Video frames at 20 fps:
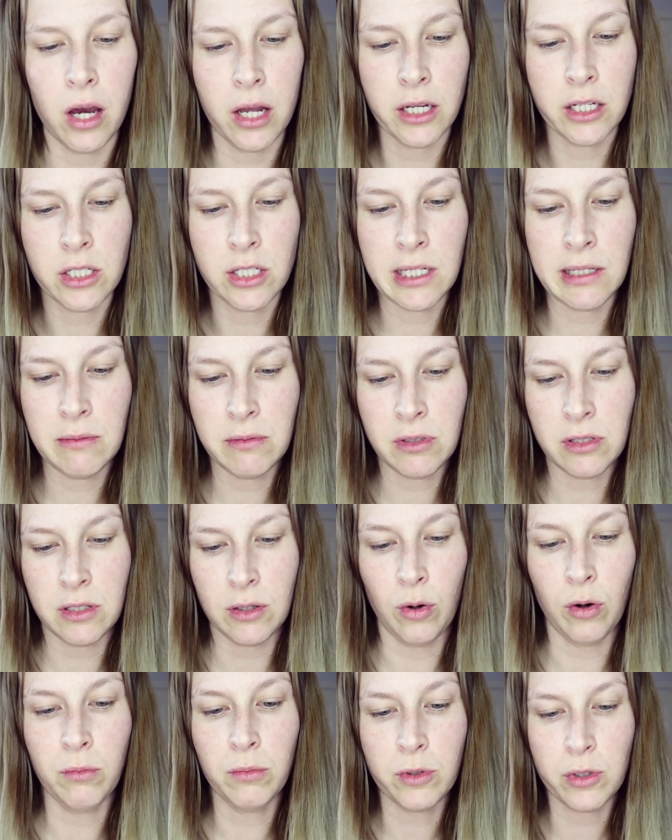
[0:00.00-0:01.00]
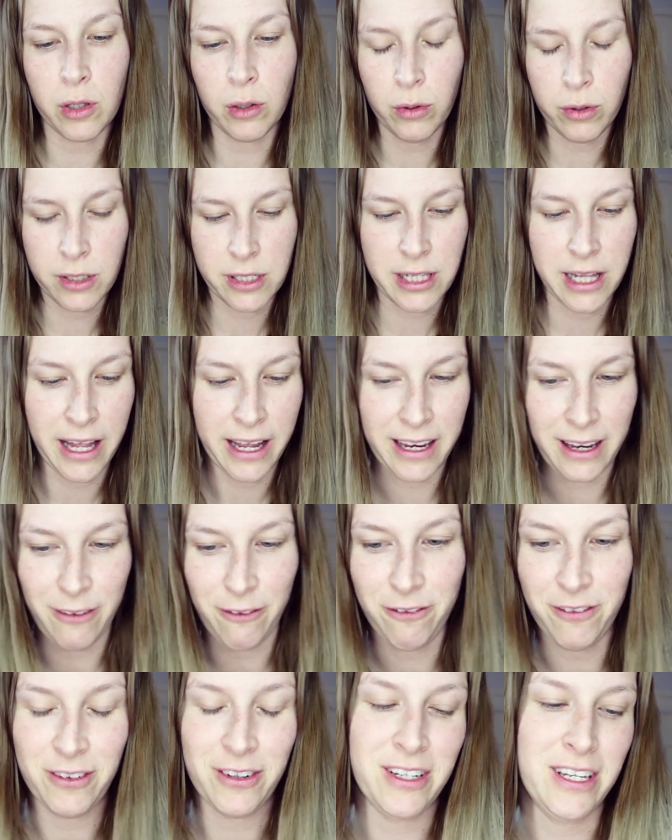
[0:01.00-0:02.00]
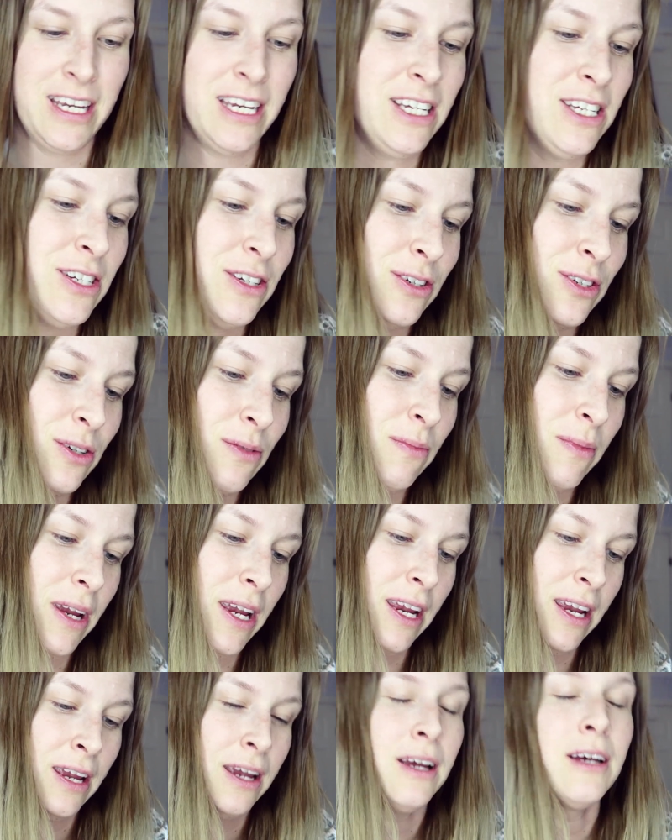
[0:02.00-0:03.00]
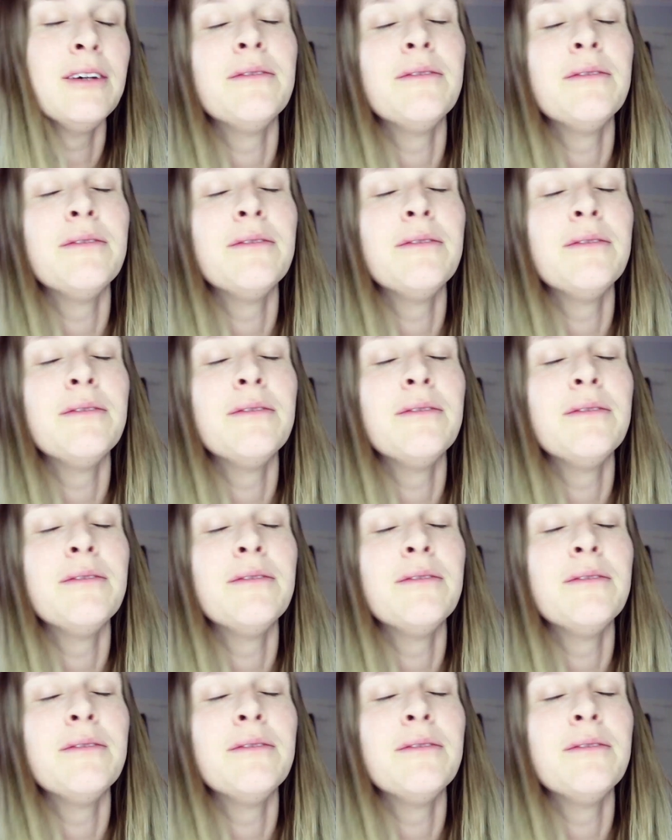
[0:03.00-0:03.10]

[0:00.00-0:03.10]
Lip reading: it seems, almost looks like a foundation to me.